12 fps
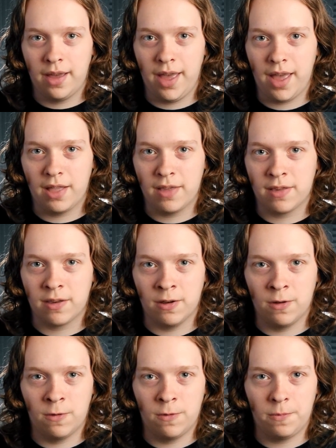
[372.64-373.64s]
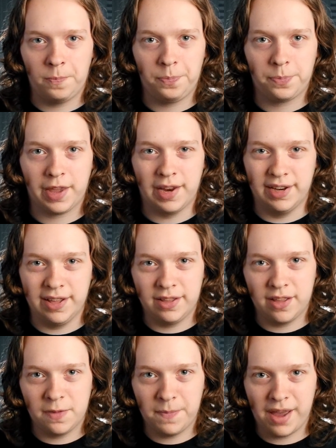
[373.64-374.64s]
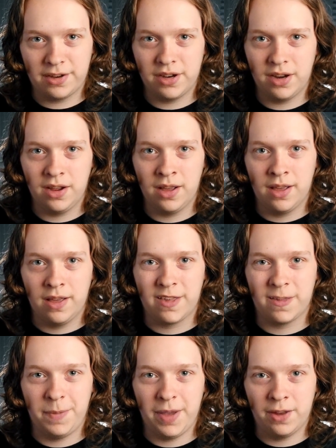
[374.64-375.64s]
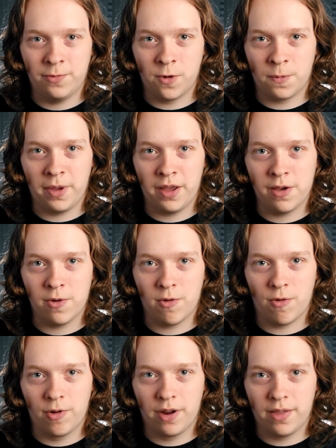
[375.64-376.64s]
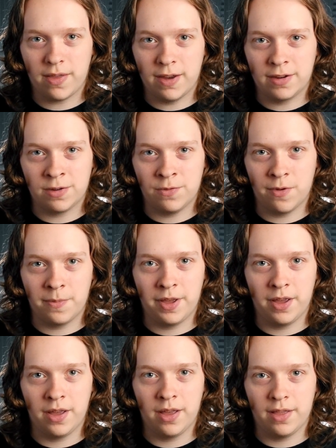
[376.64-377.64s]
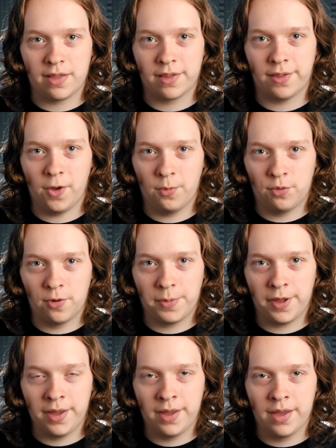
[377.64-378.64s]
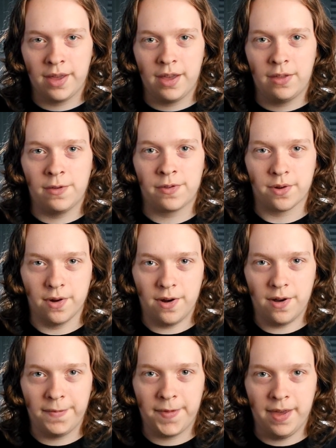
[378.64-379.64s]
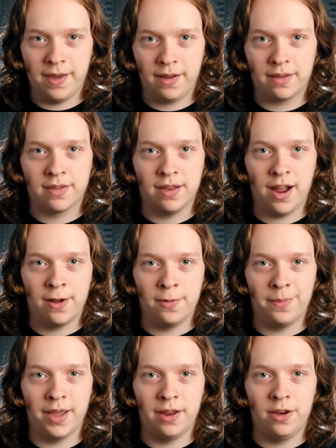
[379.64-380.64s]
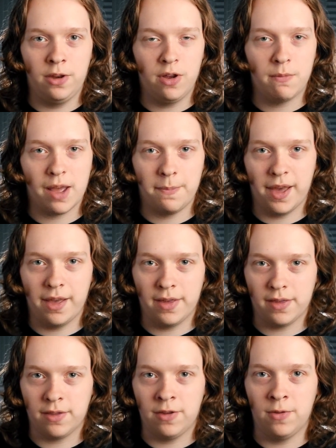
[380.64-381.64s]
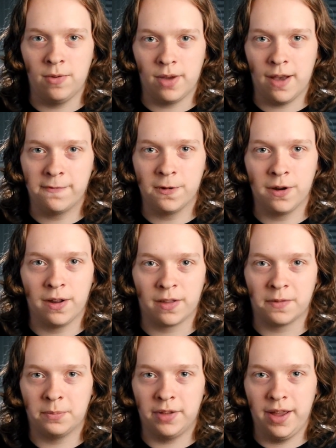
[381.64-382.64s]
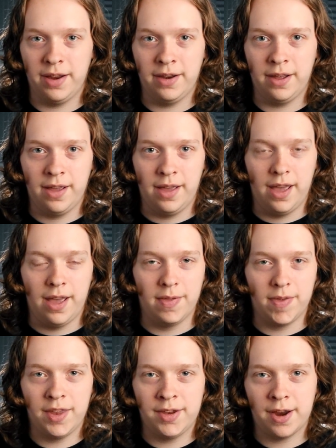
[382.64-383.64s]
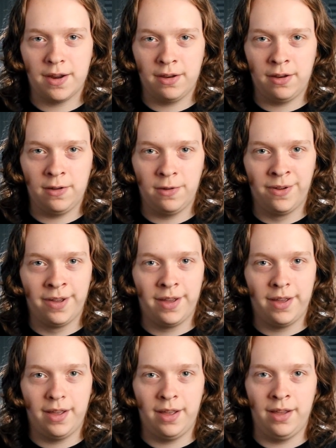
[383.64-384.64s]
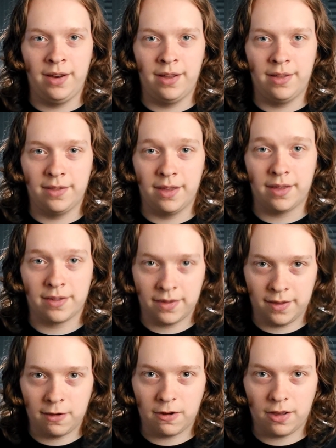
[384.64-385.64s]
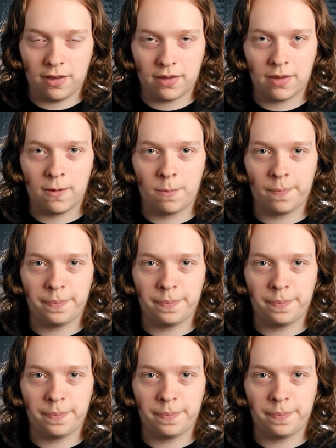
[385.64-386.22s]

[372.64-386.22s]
And so distance matching, speed warping, orientation warping, and slope warping, those are all things that I will be doing my best to cover, explain, and teach how to do in this series.